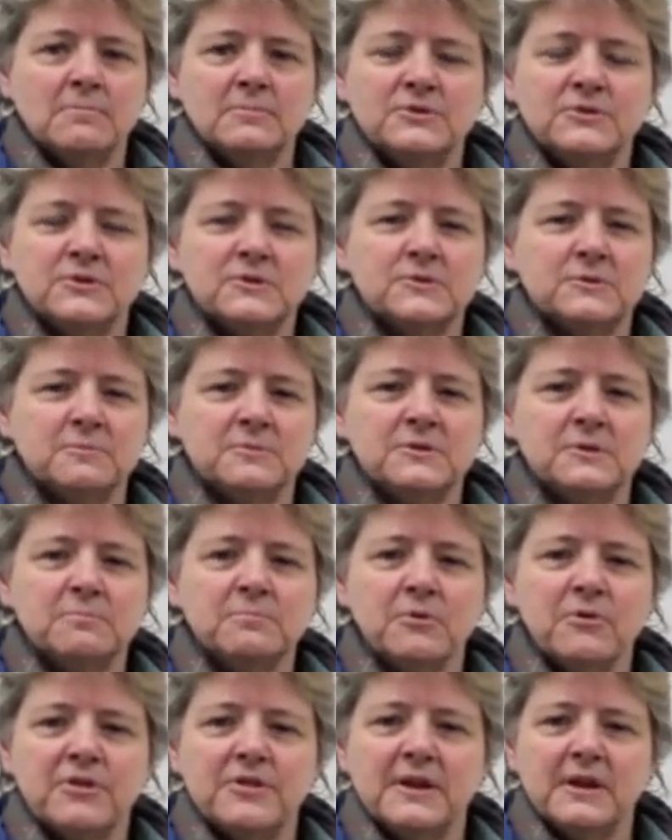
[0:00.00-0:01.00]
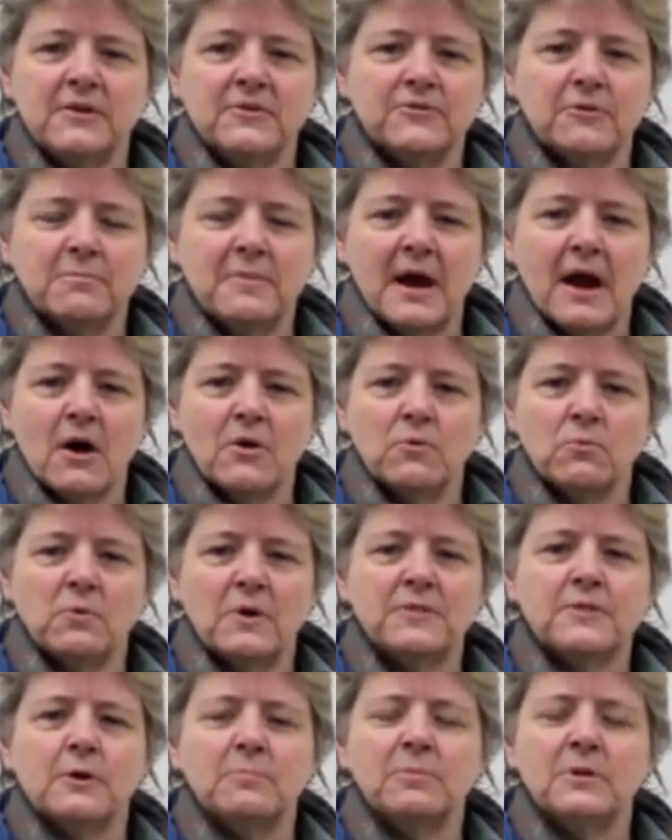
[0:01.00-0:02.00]
just some simple things about
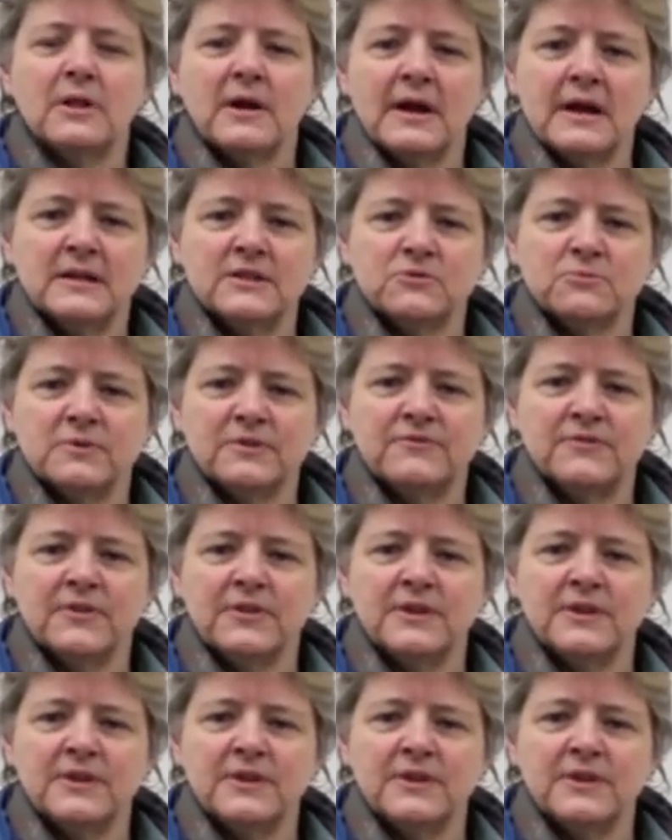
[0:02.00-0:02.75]
what their plans were for